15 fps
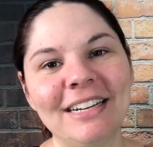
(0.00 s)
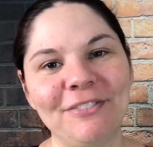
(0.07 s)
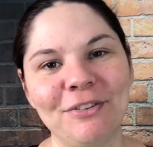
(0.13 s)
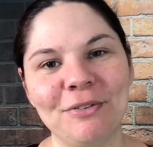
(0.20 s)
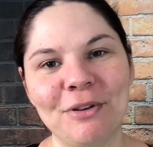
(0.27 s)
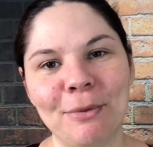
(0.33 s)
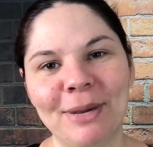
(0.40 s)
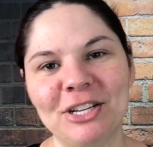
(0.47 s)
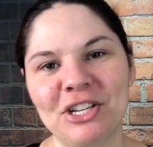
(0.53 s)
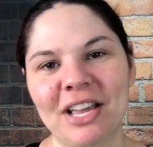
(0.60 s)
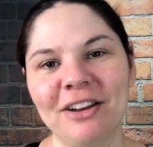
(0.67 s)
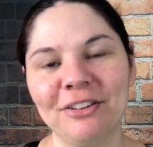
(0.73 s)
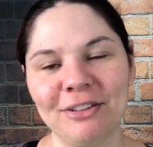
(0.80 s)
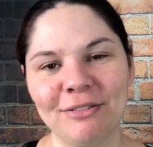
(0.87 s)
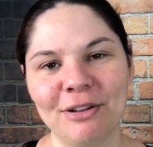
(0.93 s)
If you know my
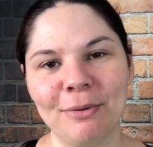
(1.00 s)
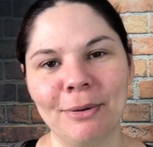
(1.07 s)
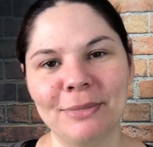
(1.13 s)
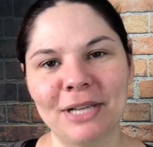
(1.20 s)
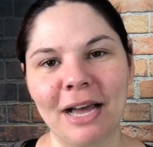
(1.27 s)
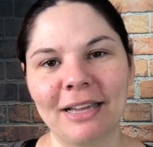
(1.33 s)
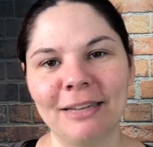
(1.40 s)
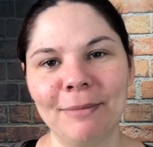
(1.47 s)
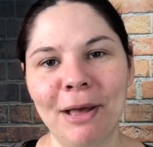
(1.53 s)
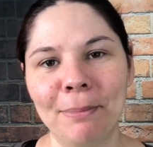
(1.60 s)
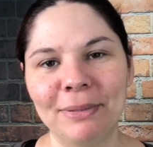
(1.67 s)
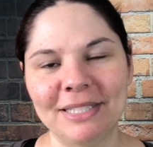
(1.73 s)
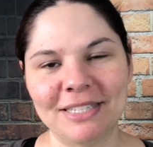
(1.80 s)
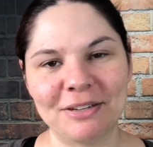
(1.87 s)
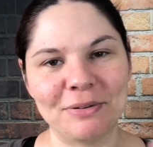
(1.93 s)
channel, you know what I'm talking about.
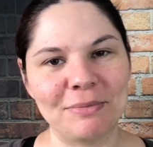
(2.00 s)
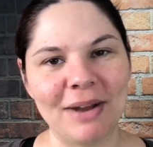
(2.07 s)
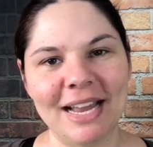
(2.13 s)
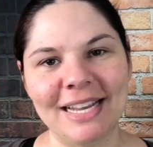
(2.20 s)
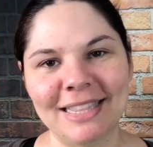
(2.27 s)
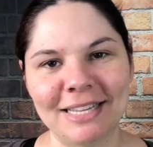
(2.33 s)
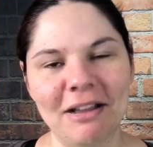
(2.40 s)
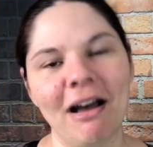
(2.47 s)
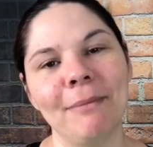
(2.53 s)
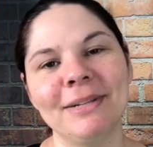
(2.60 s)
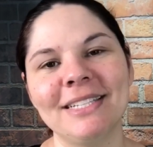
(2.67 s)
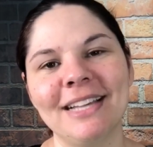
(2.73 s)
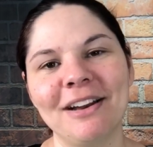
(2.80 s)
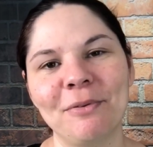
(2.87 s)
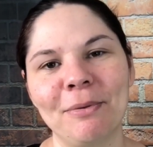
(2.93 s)
Please don't write it in the
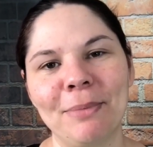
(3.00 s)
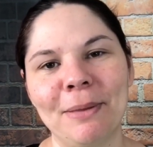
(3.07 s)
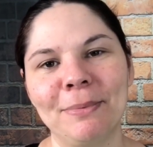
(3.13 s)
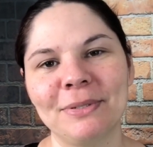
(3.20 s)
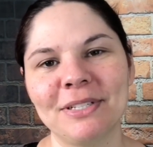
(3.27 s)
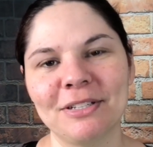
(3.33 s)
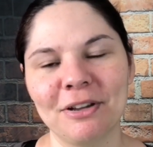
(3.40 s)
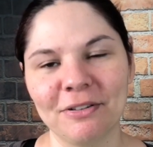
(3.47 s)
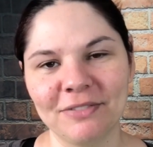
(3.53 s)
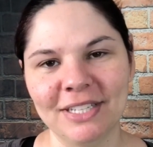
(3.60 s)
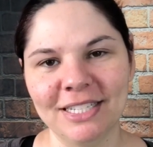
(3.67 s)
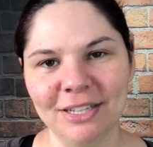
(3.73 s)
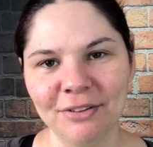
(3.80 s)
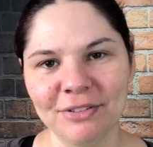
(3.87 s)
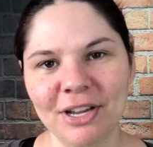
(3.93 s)
comments. I don't want people to know if
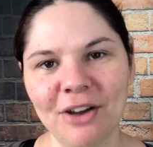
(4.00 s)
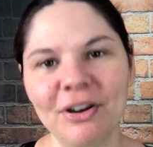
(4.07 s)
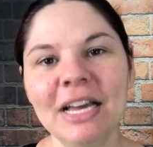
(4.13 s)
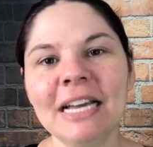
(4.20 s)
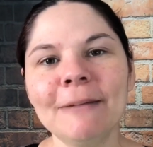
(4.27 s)
they don't know